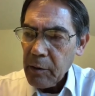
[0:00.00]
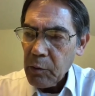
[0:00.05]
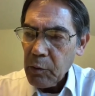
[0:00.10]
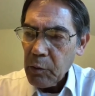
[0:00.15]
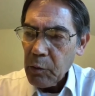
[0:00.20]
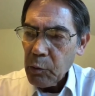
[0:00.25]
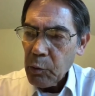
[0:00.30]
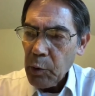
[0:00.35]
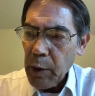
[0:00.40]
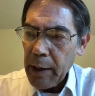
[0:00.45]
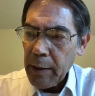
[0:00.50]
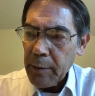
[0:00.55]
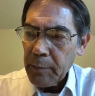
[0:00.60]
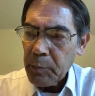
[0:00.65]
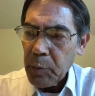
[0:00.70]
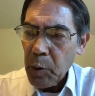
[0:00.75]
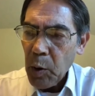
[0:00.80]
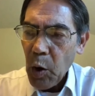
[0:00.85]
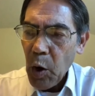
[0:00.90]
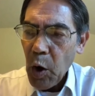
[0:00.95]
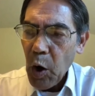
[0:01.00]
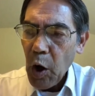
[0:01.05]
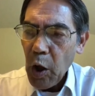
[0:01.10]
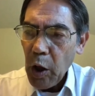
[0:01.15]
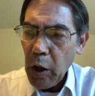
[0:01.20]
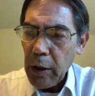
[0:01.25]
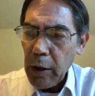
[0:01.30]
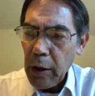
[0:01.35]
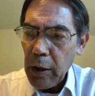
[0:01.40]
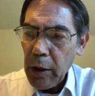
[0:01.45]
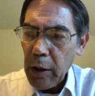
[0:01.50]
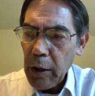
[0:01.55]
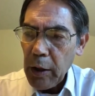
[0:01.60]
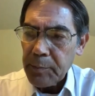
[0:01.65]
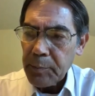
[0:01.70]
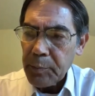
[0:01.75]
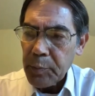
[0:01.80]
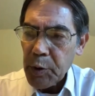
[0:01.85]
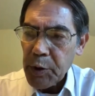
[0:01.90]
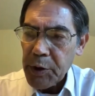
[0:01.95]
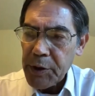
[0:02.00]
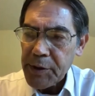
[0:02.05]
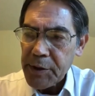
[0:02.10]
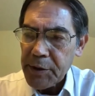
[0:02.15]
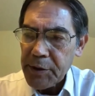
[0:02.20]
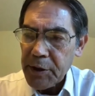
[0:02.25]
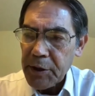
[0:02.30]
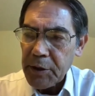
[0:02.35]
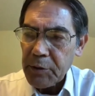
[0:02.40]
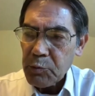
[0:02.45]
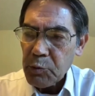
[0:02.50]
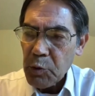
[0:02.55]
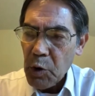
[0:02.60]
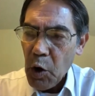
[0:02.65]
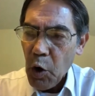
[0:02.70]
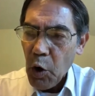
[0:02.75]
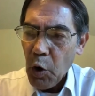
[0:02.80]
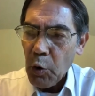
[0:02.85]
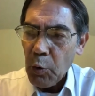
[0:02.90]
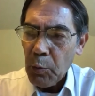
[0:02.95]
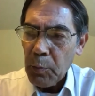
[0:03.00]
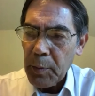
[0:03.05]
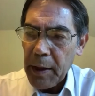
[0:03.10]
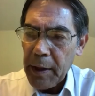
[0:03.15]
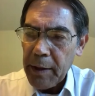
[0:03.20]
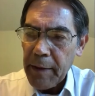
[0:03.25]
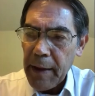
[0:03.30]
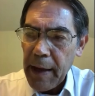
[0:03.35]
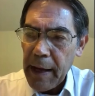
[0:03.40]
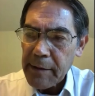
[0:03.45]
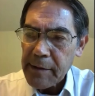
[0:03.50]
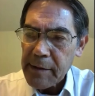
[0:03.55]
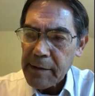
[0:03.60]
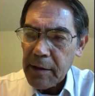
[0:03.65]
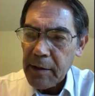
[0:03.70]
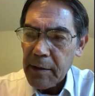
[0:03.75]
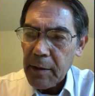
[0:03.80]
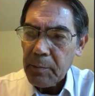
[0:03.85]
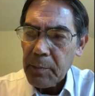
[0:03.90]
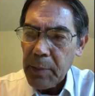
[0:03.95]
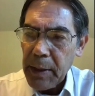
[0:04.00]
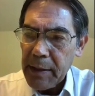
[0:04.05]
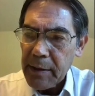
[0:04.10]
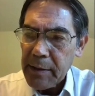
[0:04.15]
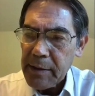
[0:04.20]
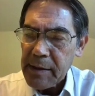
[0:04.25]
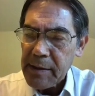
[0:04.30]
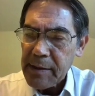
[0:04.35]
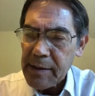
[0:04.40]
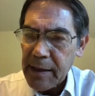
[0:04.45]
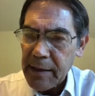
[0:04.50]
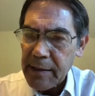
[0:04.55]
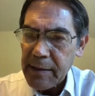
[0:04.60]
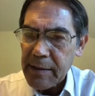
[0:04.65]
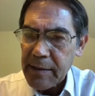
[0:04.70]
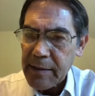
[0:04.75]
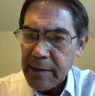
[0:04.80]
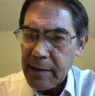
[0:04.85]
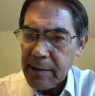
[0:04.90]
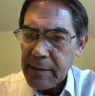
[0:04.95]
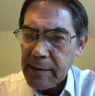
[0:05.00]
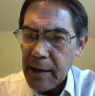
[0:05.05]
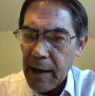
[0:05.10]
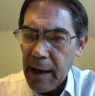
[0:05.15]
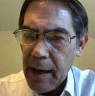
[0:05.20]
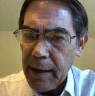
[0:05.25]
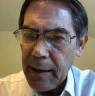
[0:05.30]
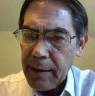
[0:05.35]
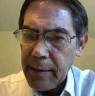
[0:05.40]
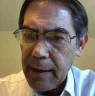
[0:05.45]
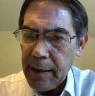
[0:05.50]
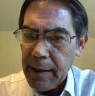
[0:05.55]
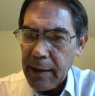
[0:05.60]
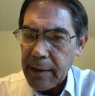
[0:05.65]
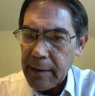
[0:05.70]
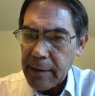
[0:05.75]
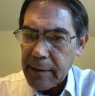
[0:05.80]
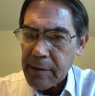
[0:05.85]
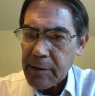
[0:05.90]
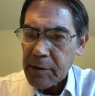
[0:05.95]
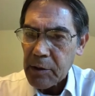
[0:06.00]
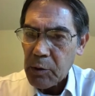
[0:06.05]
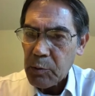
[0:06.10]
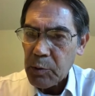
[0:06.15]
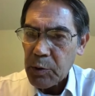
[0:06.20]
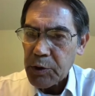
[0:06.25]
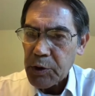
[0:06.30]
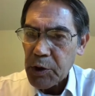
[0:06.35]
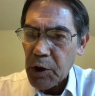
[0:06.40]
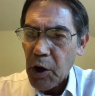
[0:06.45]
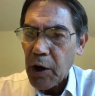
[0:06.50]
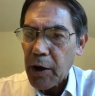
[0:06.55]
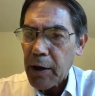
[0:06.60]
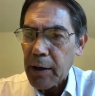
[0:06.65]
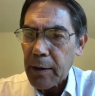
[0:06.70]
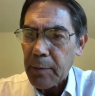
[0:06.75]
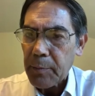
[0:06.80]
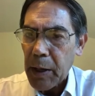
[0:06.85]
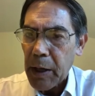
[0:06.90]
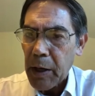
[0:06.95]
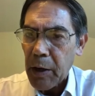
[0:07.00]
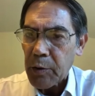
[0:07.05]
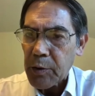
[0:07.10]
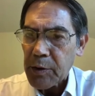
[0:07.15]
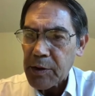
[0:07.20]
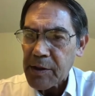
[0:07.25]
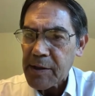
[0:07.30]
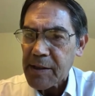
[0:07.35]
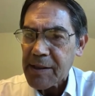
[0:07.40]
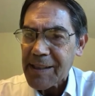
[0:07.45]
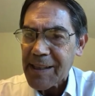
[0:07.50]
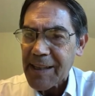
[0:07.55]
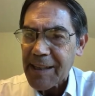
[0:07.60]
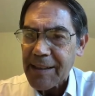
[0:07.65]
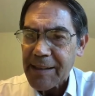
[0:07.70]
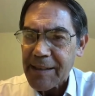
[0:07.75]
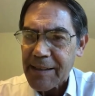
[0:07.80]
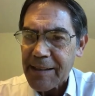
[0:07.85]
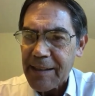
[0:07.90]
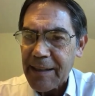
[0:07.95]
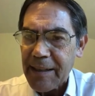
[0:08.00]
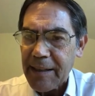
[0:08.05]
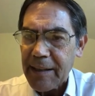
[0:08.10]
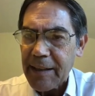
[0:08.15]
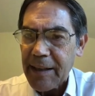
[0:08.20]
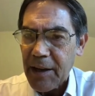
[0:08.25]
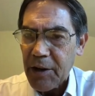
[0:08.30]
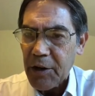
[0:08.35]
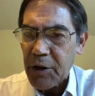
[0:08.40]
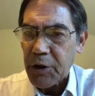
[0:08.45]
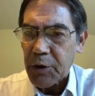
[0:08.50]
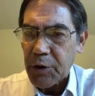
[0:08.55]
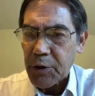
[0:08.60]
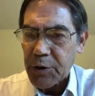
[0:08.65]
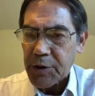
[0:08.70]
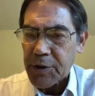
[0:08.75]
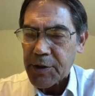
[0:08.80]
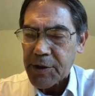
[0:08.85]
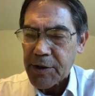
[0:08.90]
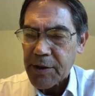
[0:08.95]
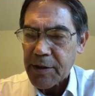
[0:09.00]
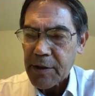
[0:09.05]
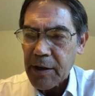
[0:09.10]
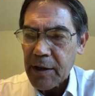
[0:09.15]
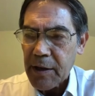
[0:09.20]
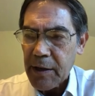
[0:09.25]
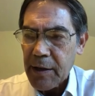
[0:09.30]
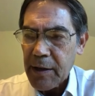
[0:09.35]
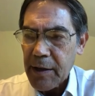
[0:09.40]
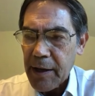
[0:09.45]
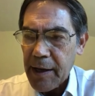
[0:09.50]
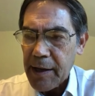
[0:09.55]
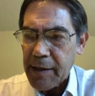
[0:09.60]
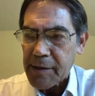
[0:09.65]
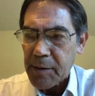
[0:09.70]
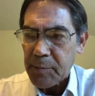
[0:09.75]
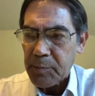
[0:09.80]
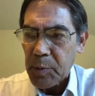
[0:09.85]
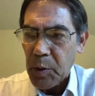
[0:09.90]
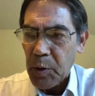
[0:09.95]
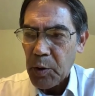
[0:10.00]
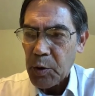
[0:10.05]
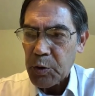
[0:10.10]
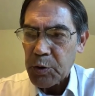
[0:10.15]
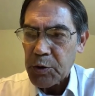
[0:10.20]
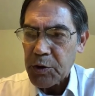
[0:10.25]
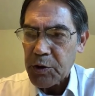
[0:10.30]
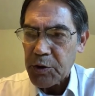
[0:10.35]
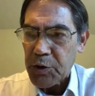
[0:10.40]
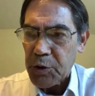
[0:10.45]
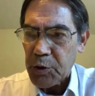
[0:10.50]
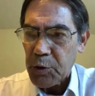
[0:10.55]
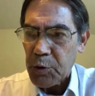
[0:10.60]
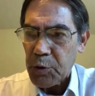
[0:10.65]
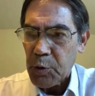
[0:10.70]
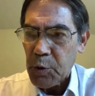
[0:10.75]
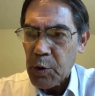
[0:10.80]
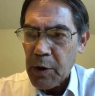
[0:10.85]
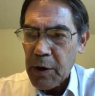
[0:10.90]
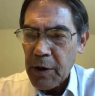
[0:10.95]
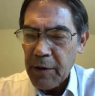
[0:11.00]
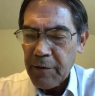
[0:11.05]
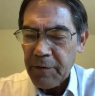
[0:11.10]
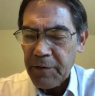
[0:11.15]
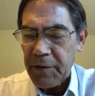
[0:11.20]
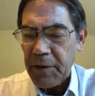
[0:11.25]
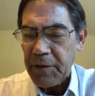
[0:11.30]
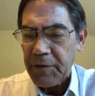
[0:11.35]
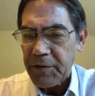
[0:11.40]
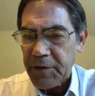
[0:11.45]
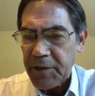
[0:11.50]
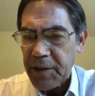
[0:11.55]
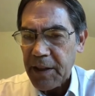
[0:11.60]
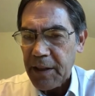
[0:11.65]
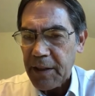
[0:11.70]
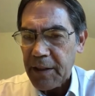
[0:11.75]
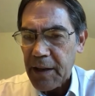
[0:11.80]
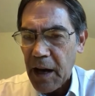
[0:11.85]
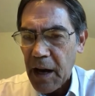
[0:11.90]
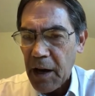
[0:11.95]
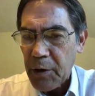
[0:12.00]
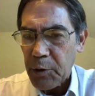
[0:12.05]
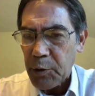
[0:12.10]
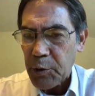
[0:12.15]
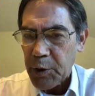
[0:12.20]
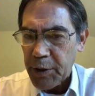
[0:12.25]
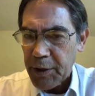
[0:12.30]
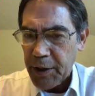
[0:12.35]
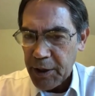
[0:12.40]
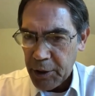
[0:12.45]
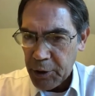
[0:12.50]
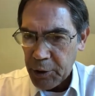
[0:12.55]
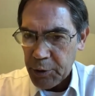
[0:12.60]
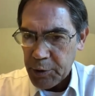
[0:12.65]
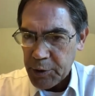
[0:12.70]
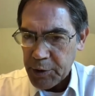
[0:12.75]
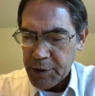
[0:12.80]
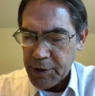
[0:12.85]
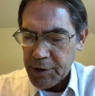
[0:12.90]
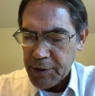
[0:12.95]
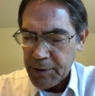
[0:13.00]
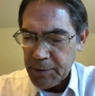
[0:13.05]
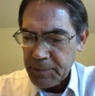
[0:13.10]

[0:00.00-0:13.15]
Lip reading: when Paul is imprisoned in Rome, and that's in the mid-60s AD. So we're talking about 60 years as opposed to 1,500 years.